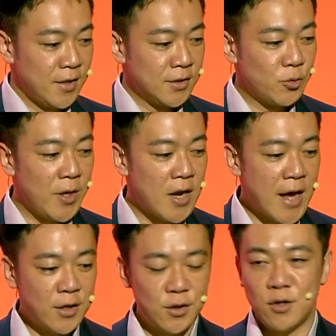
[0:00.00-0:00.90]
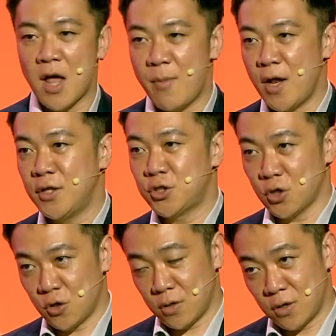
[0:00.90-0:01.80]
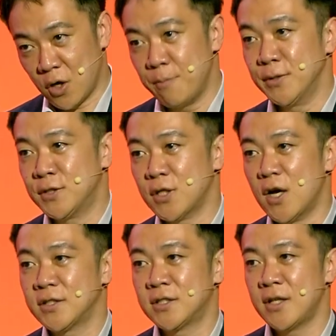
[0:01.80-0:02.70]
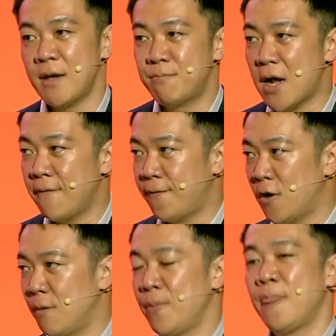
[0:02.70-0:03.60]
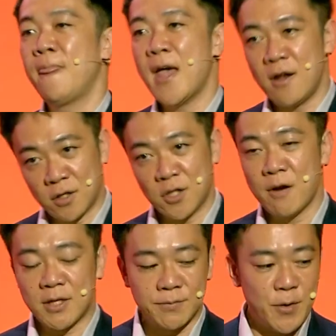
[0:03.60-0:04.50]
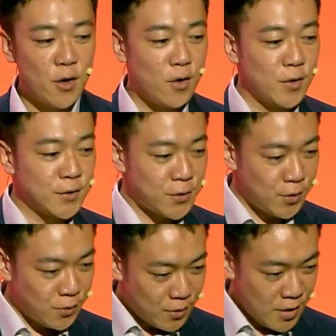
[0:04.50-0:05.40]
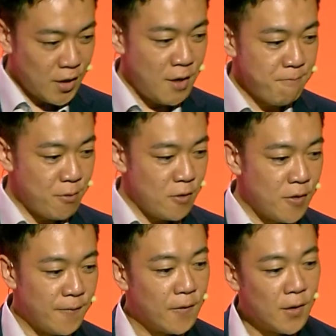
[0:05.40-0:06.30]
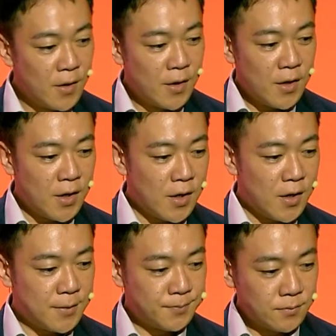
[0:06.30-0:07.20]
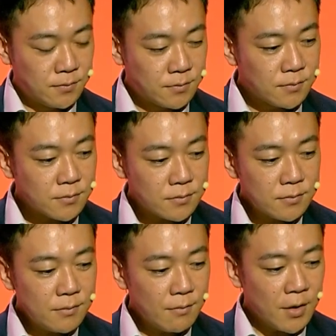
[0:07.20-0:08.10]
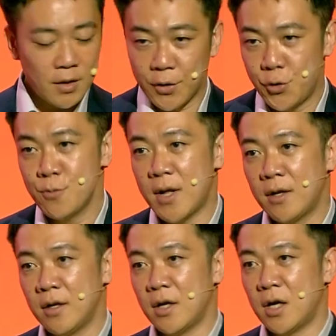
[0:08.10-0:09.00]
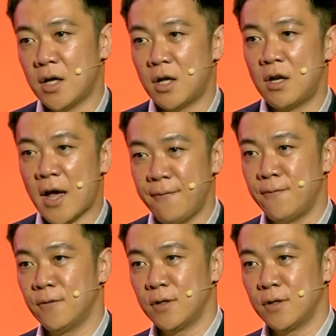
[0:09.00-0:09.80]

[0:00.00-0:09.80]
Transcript: So we like to leverage open source and platform and autonomous vehicles to improve the human life